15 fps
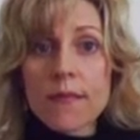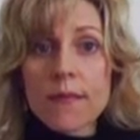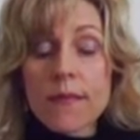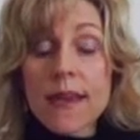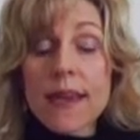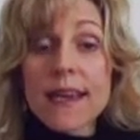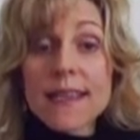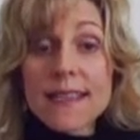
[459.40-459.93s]

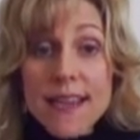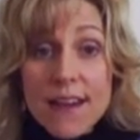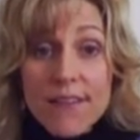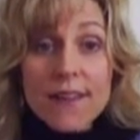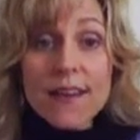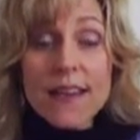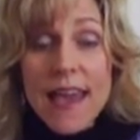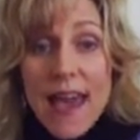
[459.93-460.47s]
it can
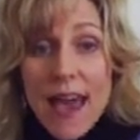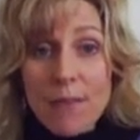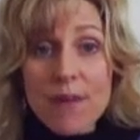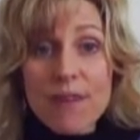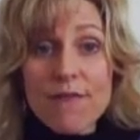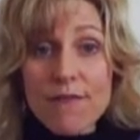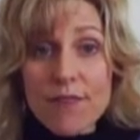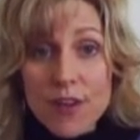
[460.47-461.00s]
definitely happen
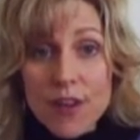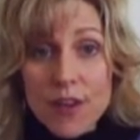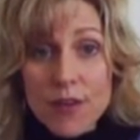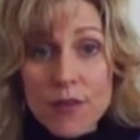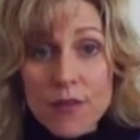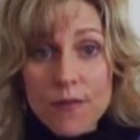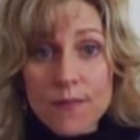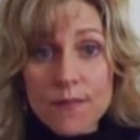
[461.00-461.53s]
for
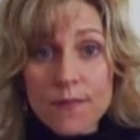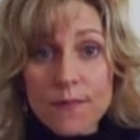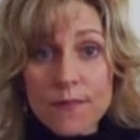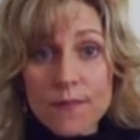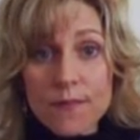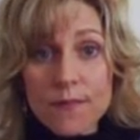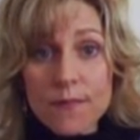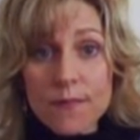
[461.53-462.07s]
you.
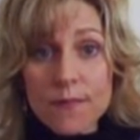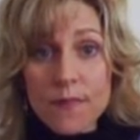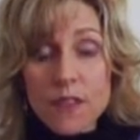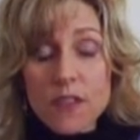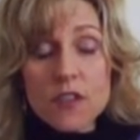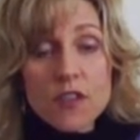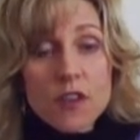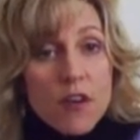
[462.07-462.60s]

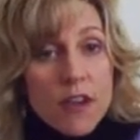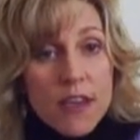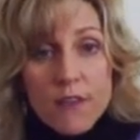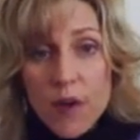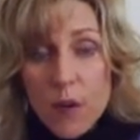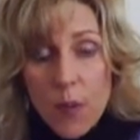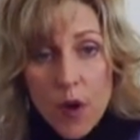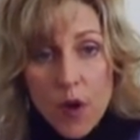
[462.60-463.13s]
So don't give
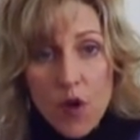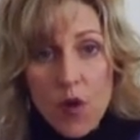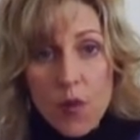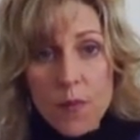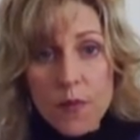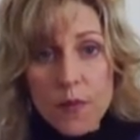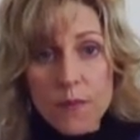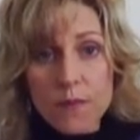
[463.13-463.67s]
up
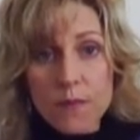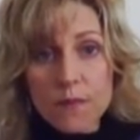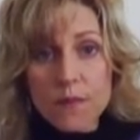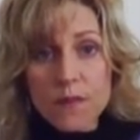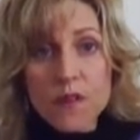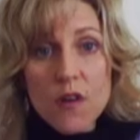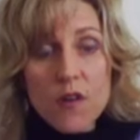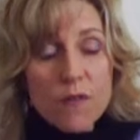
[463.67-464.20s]
hope.
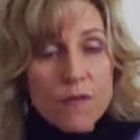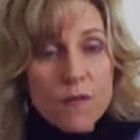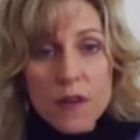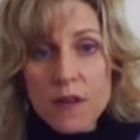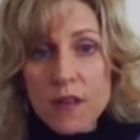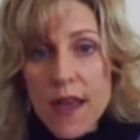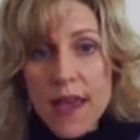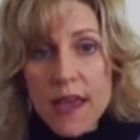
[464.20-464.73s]
Don't
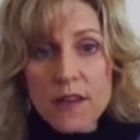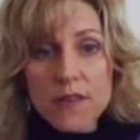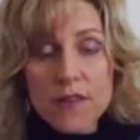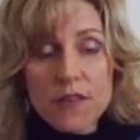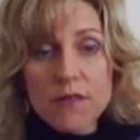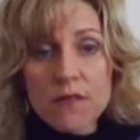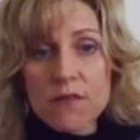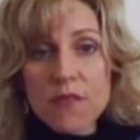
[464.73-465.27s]
feel like
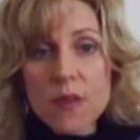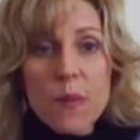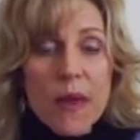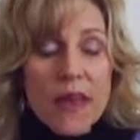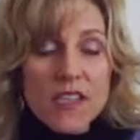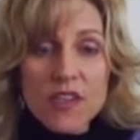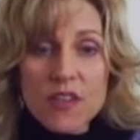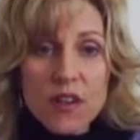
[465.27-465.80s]
the
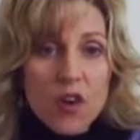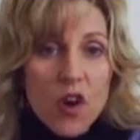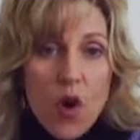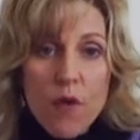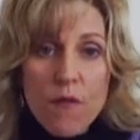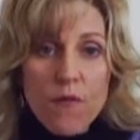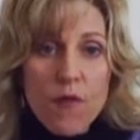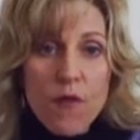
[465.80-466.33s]
best you can
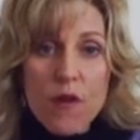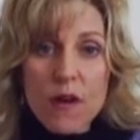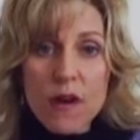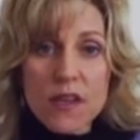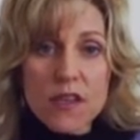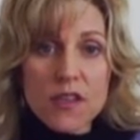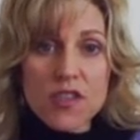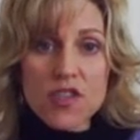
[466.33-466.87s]
hope for
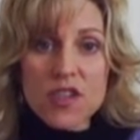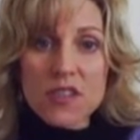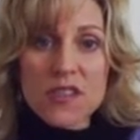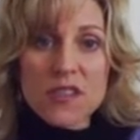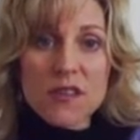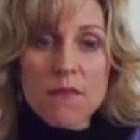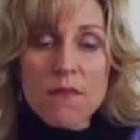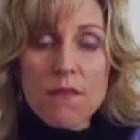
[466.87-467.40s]
is just
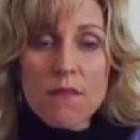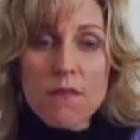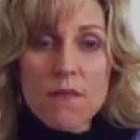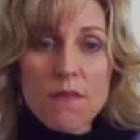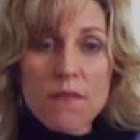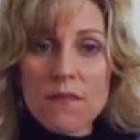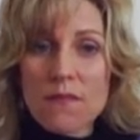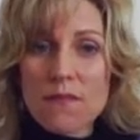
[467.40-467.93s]
to
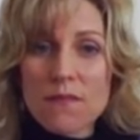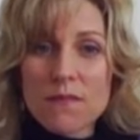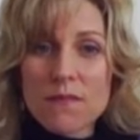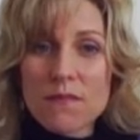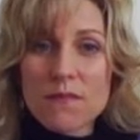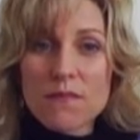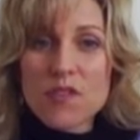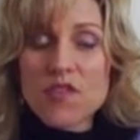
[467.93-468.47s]

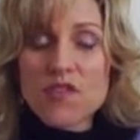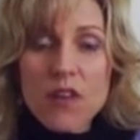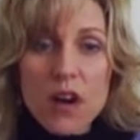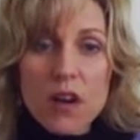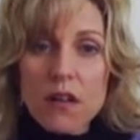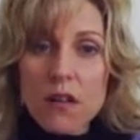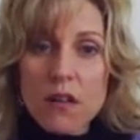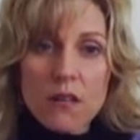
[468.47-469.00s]

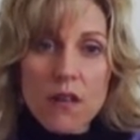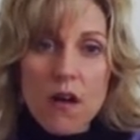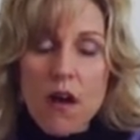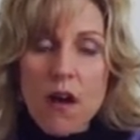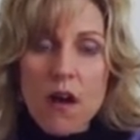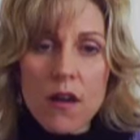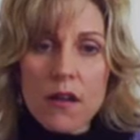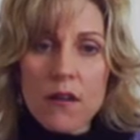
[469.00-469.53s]
struggle
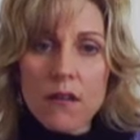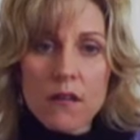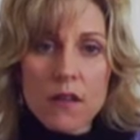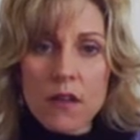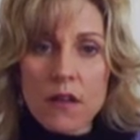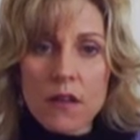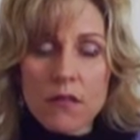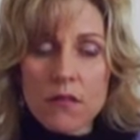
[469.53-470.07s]
along,
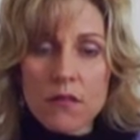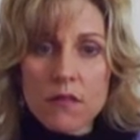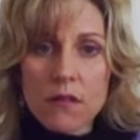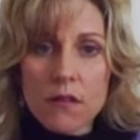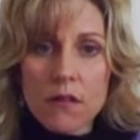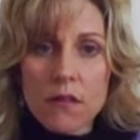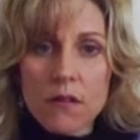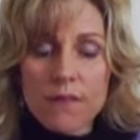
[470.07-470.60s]

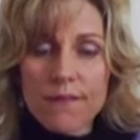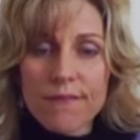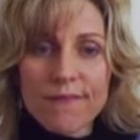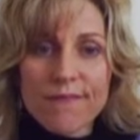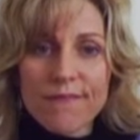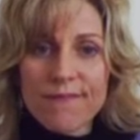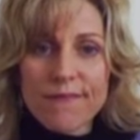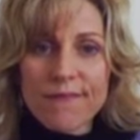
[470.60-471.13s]
to
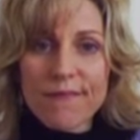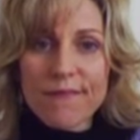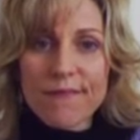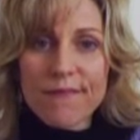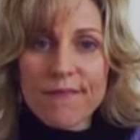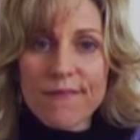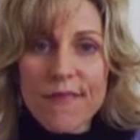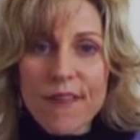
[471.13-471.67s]

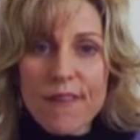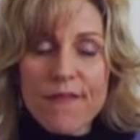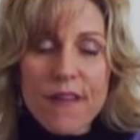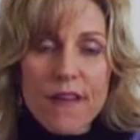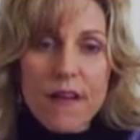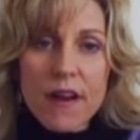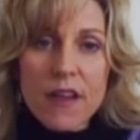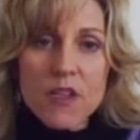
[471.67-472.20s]
a
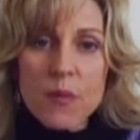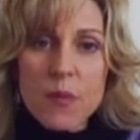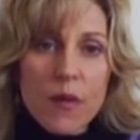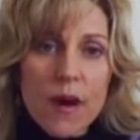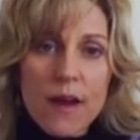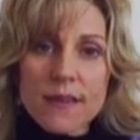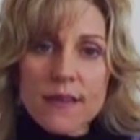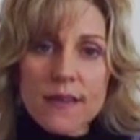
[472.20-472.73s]
very
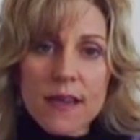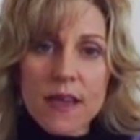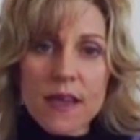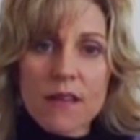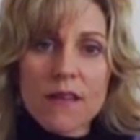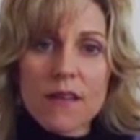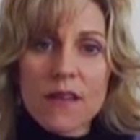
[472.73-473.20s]
depressing,